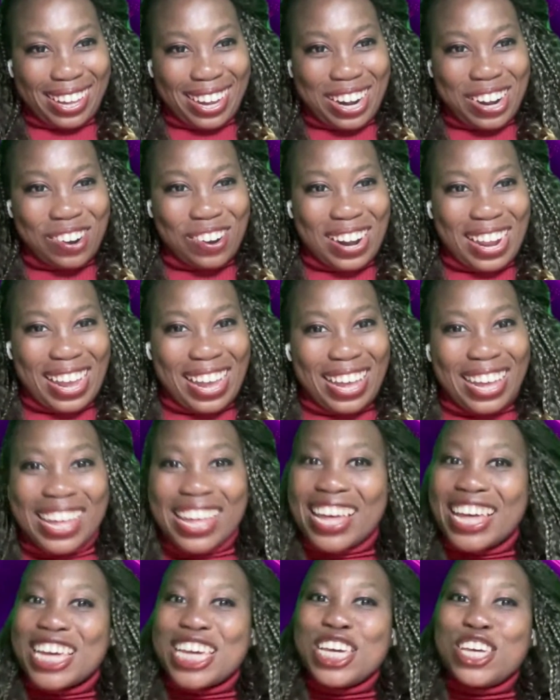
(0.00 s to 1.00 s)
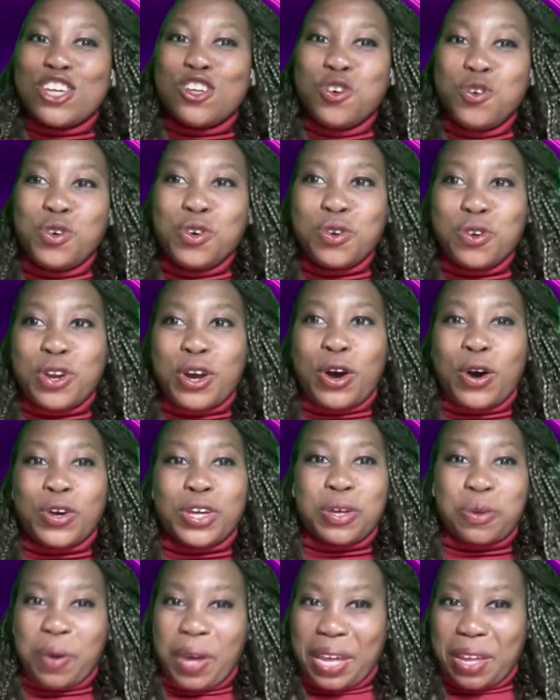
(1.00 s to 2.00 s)
All right, you
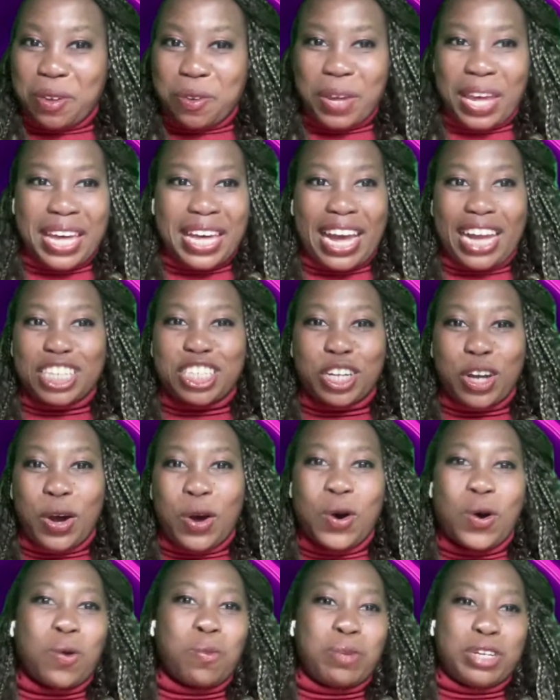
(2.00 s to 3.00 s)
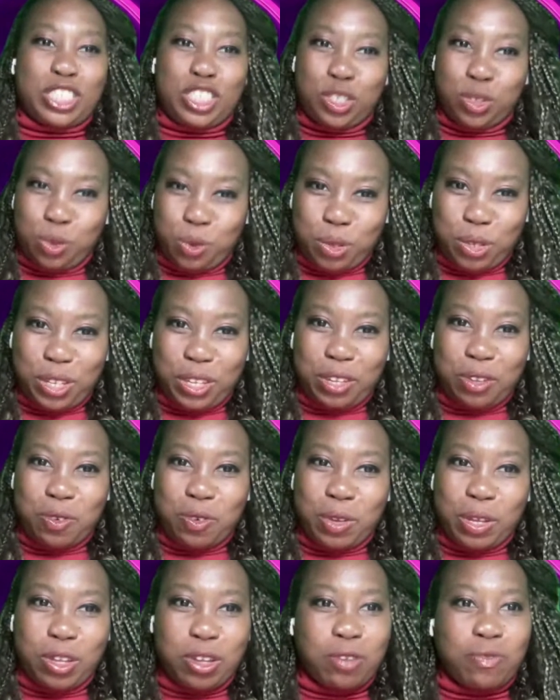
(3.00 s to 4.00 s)
ain't got your own, but
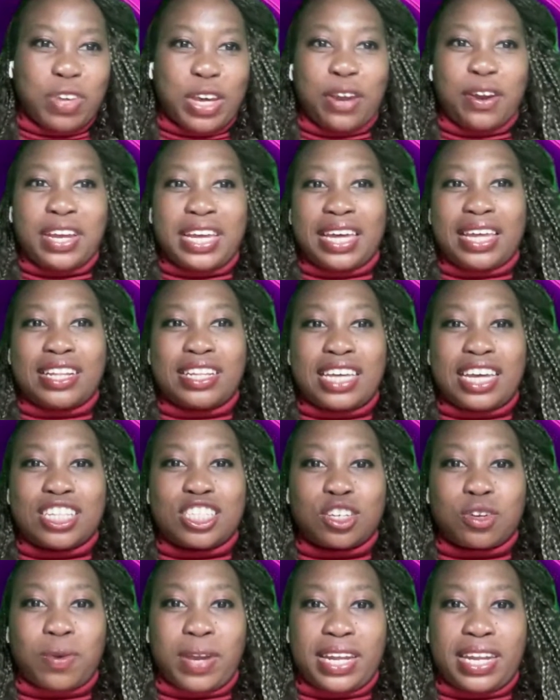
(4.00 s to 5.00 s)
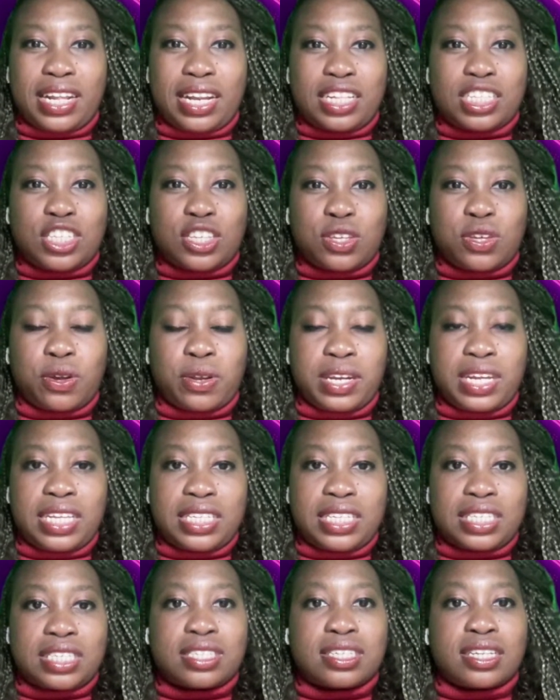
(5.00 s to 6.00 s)
you're very integrated into your
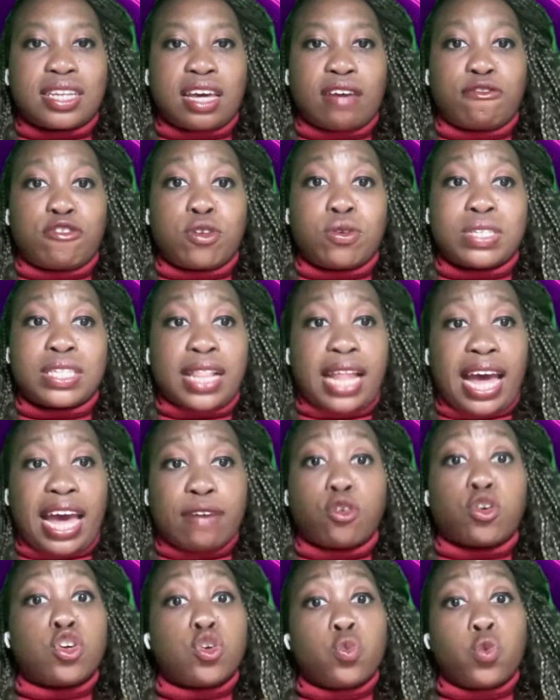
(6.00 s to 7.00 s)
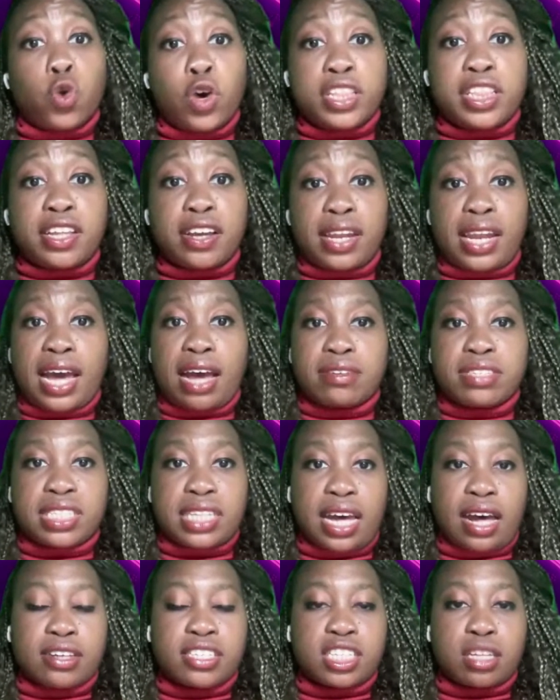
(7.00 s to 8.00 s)
nieces and nephews' life, or you want their
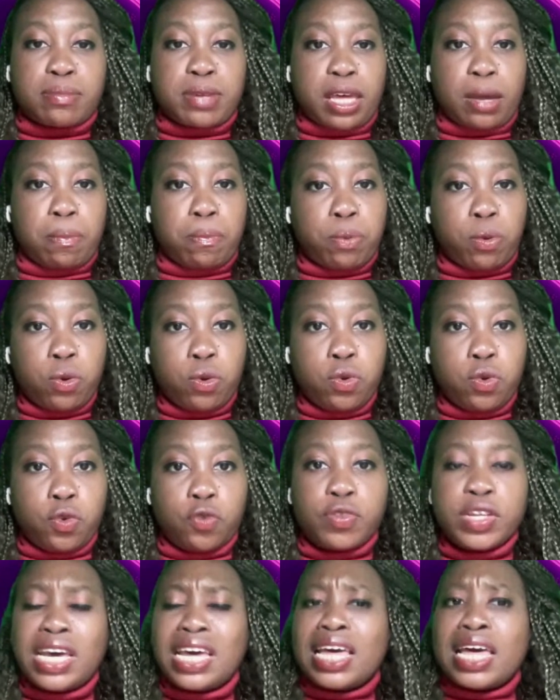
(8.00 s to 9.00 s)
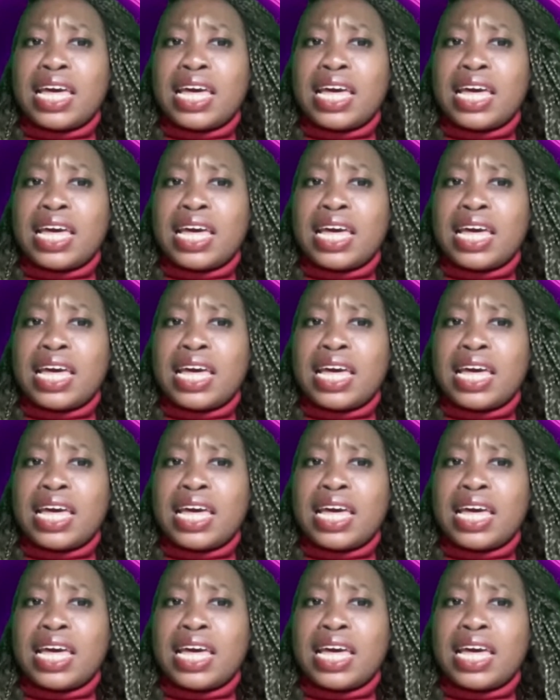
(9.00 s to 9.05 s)
lifestyles to be improved.